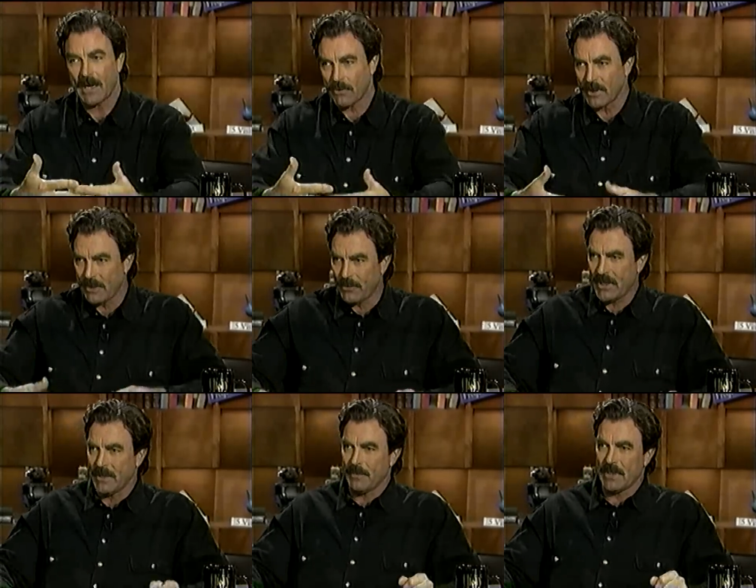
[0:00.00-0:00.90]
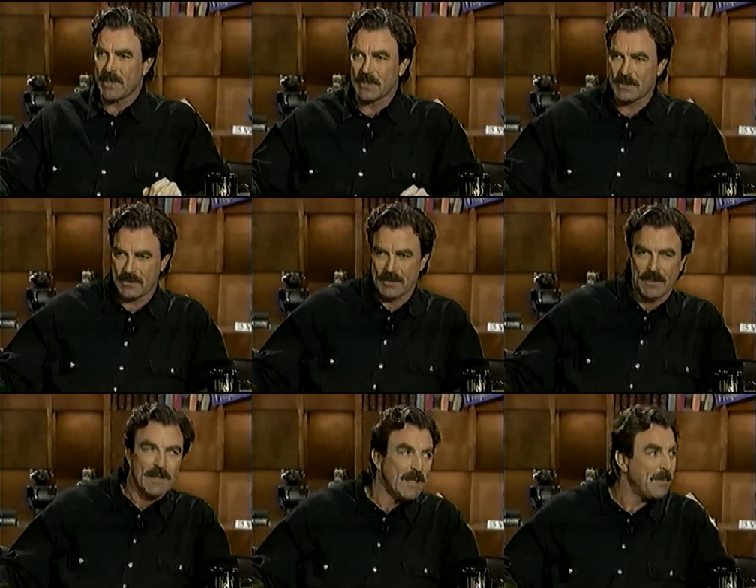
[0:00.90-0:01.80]
and I'll really read it. Yes.
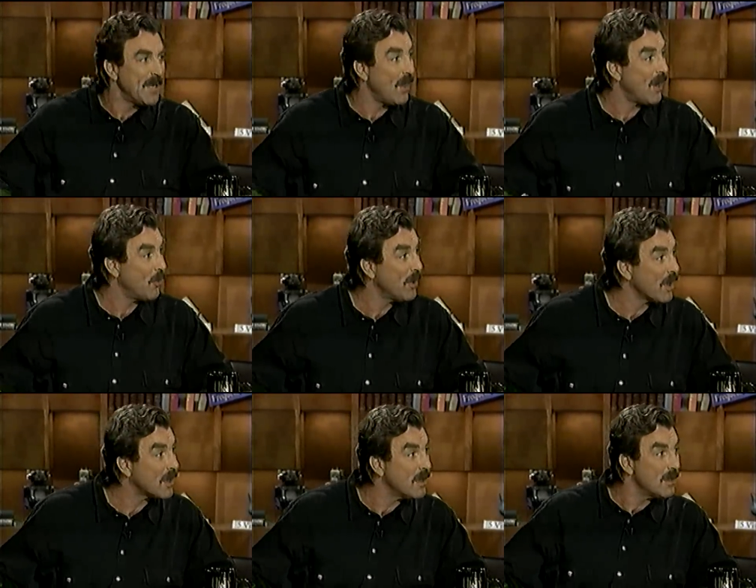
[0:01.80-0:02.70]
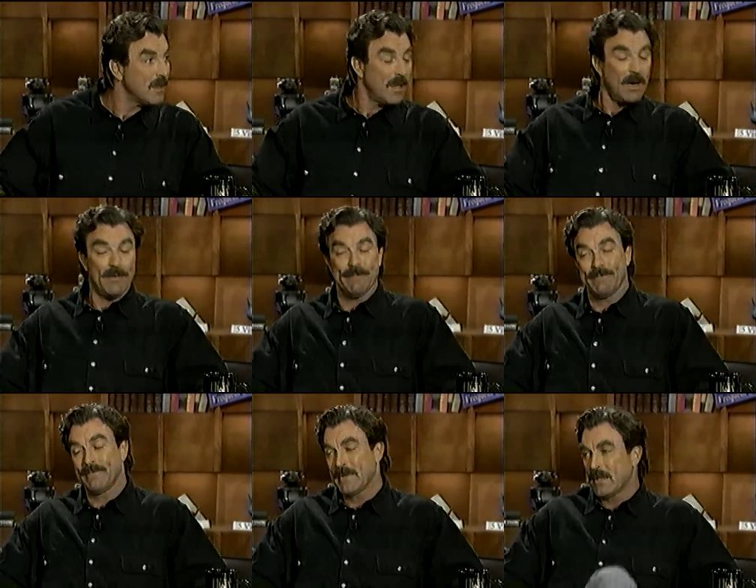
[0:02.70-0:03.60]
Yeah. That'd be a lot of work. Yeah. I, I
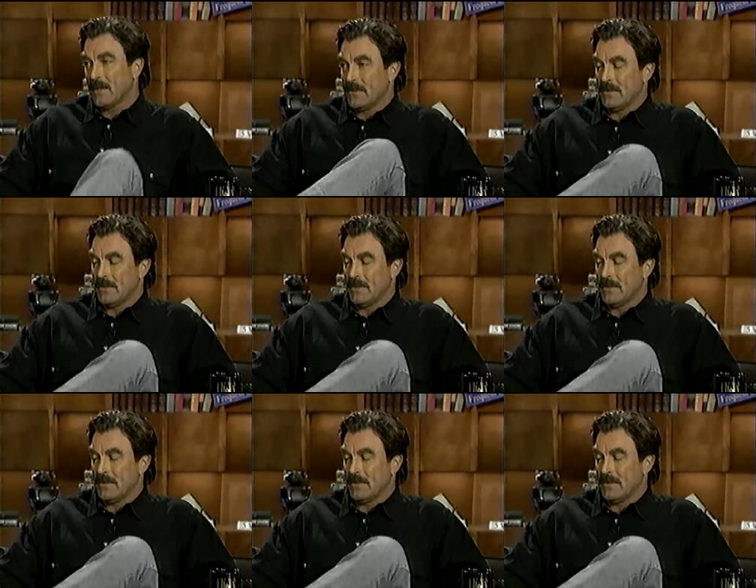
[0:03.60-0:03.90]
did a scene